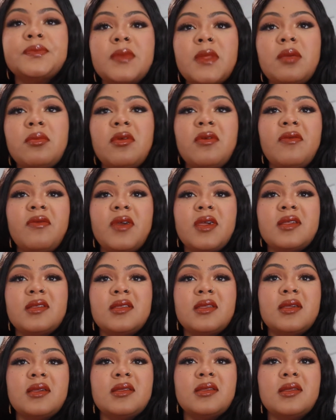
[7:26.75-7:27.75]
let me fix
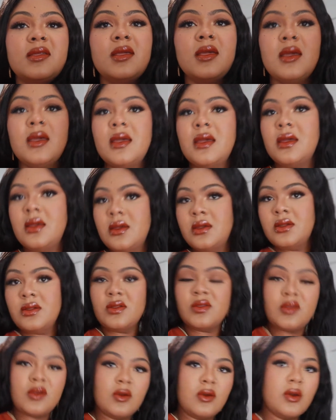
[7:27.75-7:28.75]
this.
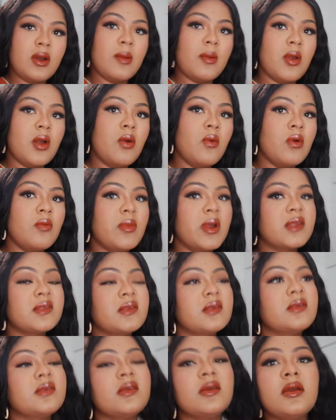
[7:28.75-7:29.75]
So I'm going with my
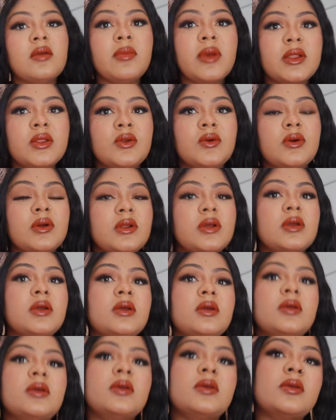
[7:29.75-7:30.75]
sister and my daughter.
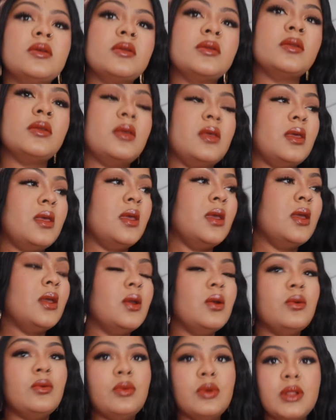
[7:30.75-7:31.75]

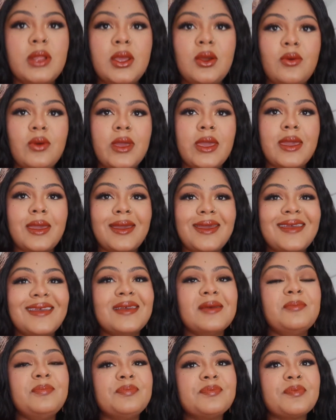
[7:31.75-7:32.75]
Really quick,
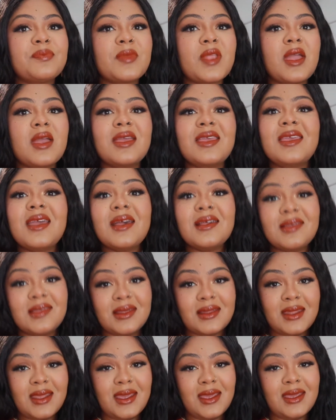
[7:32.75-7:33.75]

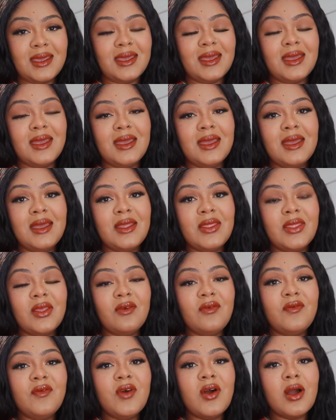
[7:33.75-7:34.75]
yesterday the
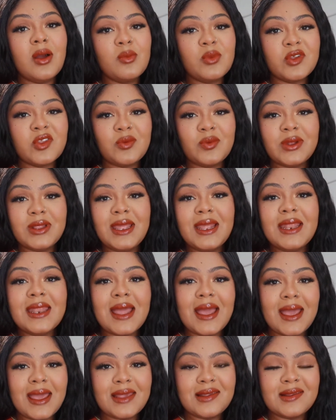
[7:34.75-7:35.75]
farm was really
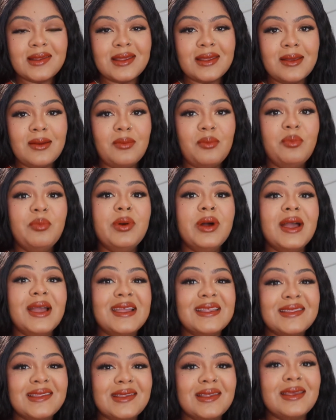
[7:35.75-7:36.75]
nice,
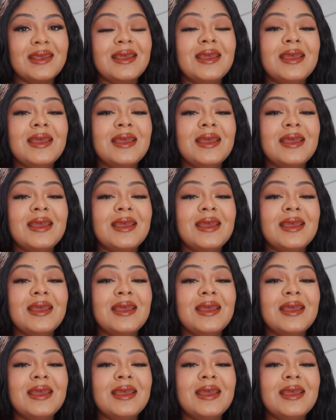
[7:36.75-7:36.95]
but